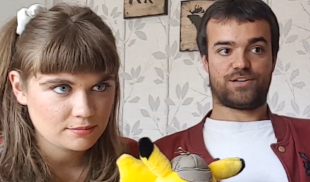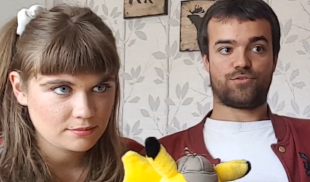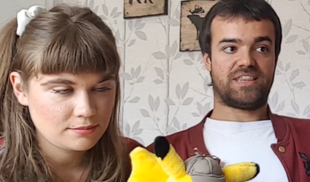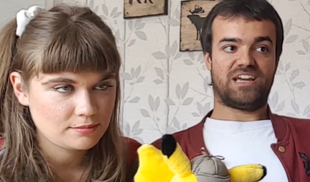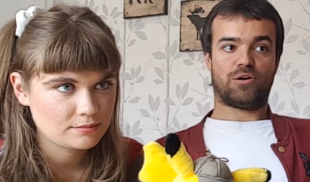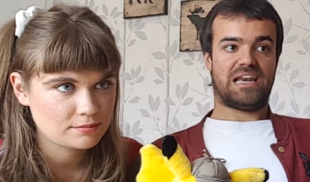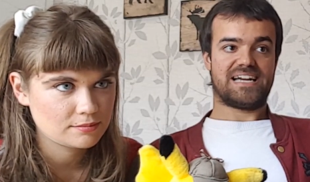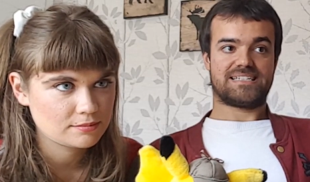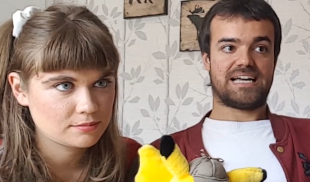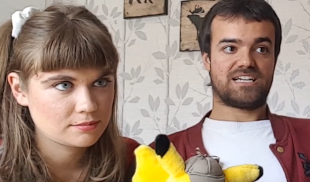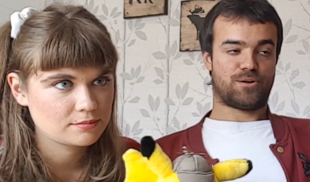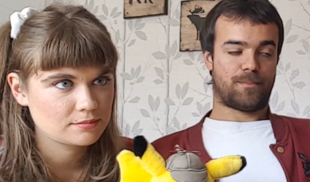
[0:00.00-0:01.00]
Speaker 1: I don't think I like
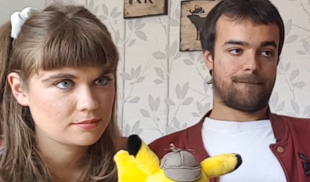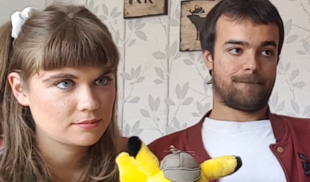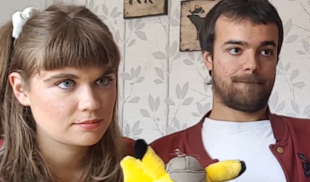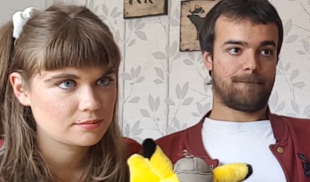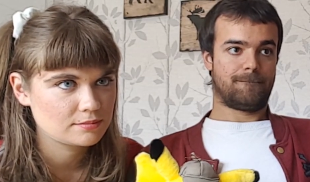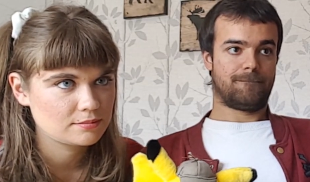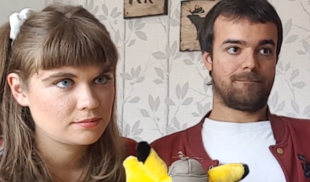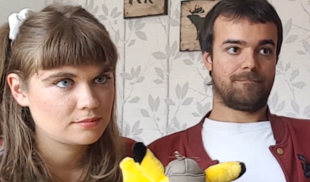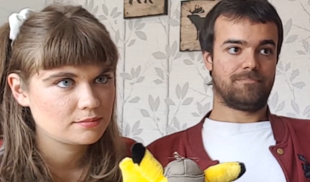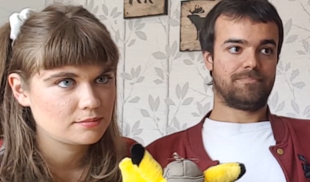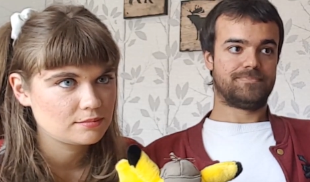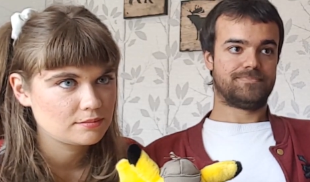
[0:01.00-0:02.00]
that. That cannot
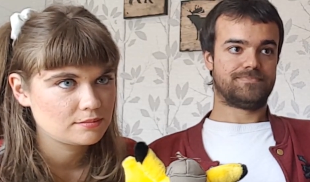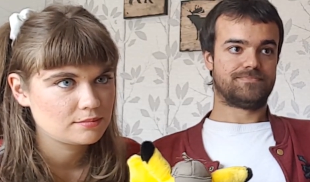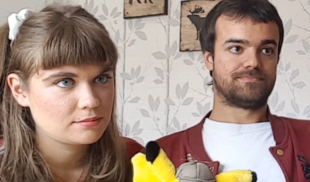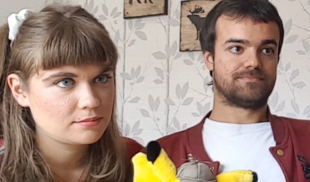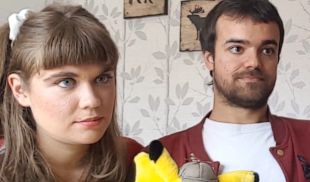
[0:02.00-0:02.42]
be.